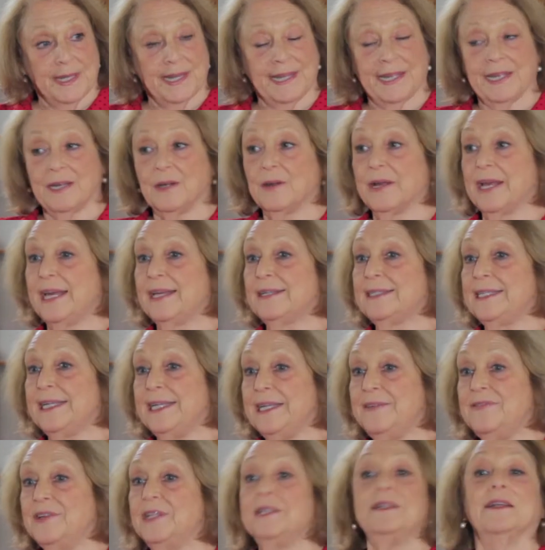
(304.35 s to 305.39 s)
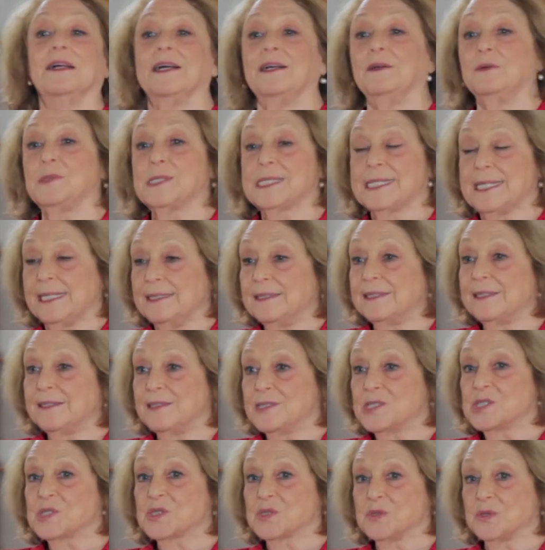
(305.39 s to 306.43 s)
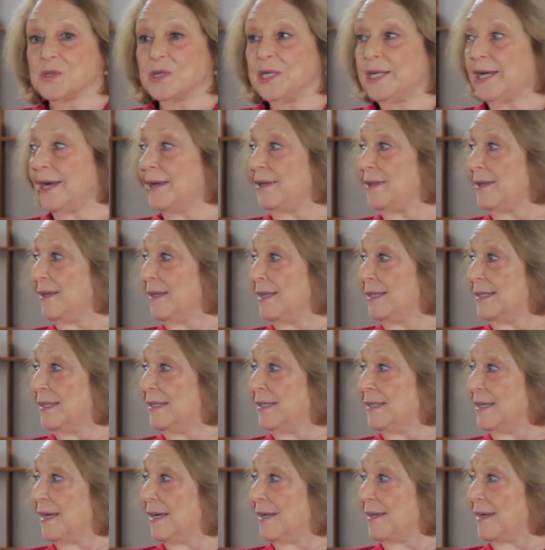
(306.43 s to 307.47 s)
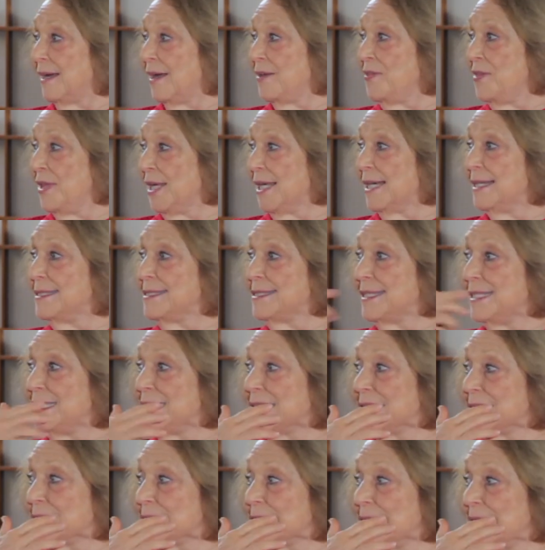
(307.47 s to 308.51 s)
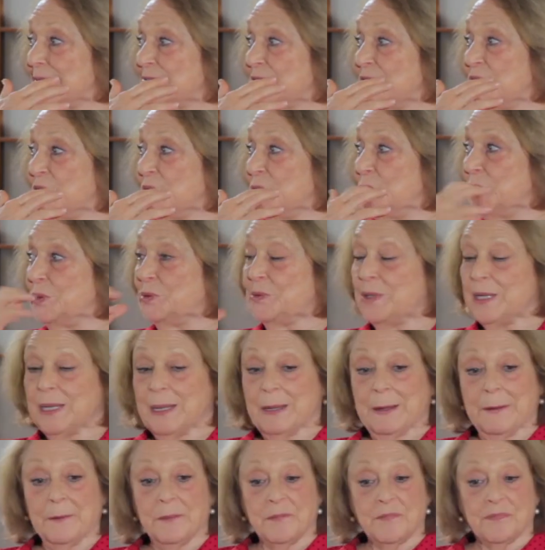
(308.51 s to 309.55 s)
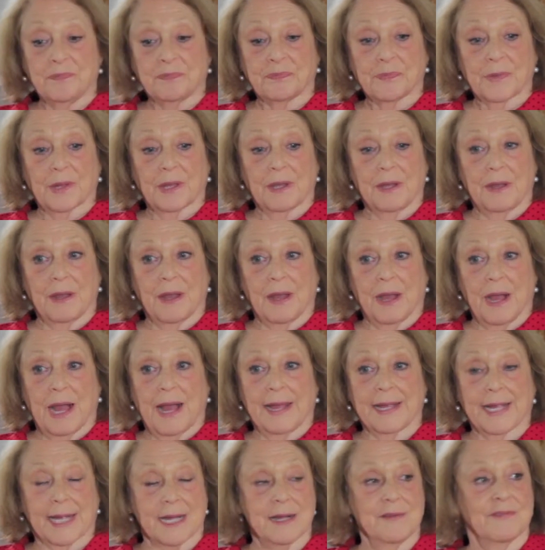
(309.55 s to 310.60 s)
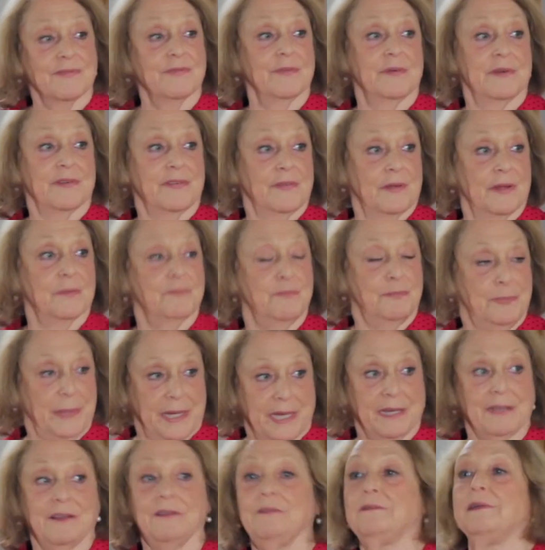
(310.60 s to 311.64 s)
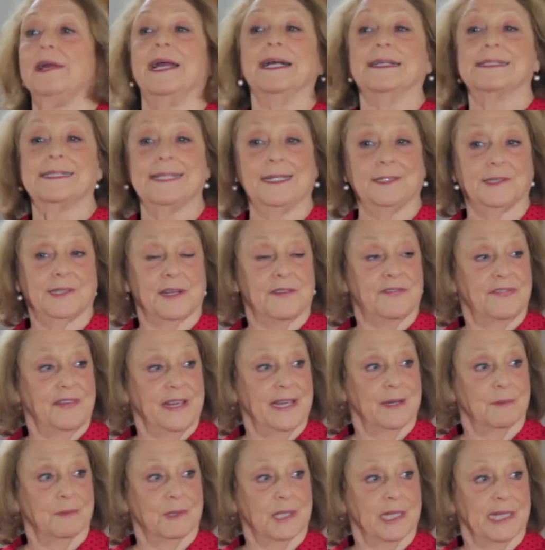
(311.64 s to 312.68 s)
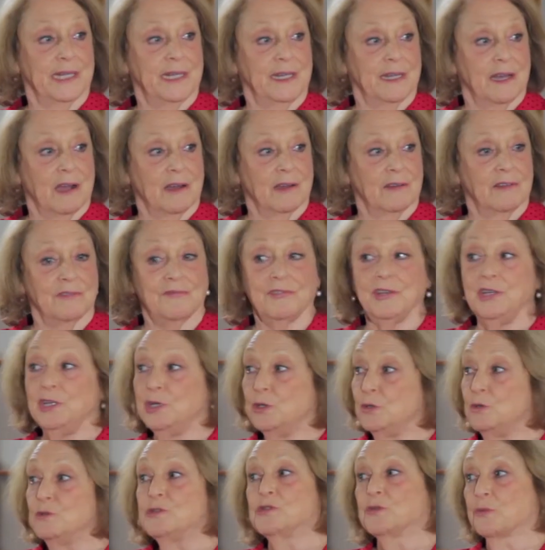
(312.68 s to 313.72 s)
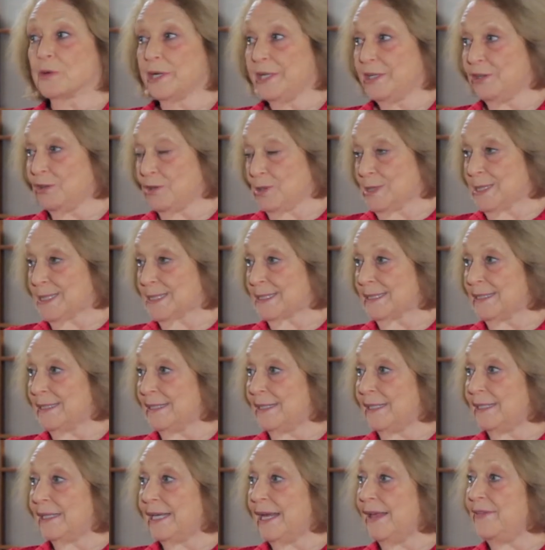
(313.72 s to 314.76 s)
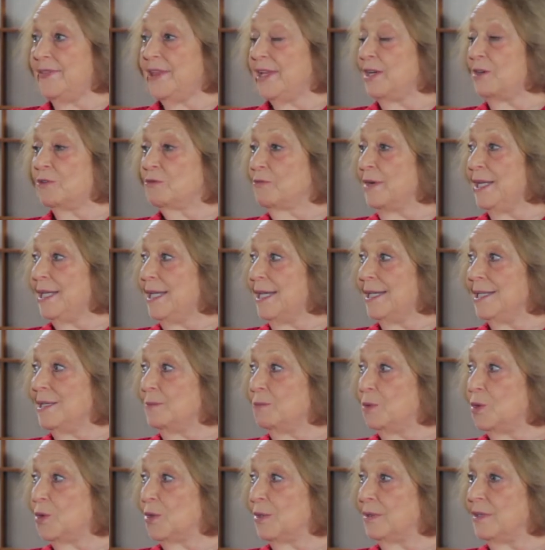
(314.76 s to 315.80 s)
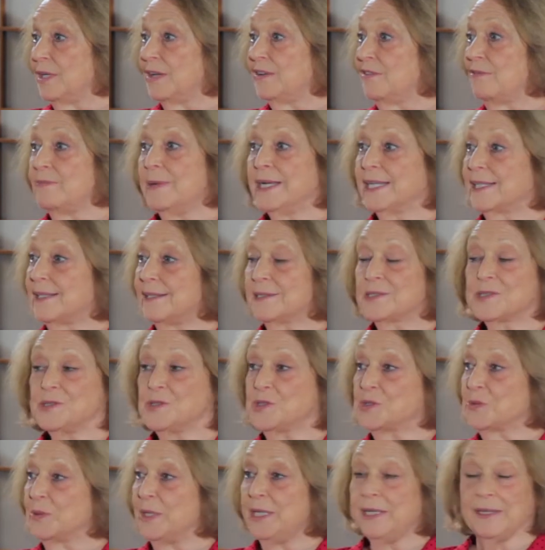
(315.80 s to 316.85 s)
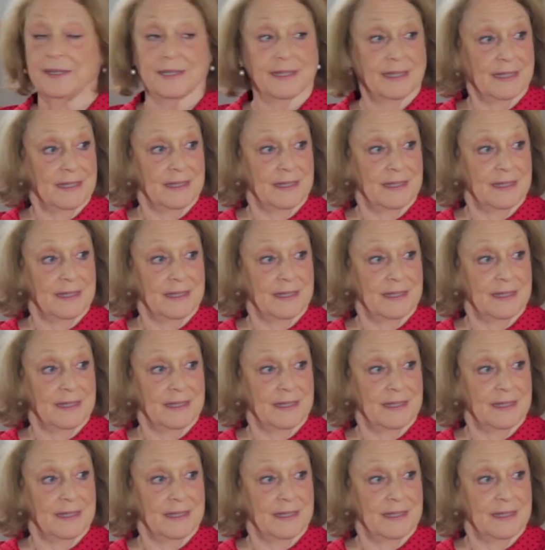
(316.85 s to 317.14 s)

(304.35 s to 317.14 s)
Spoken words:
now. And even I was telling this story, I think I said it this afternoon. I come from a big extended family of huge readers, and they don't read anymore. None of my cousins read.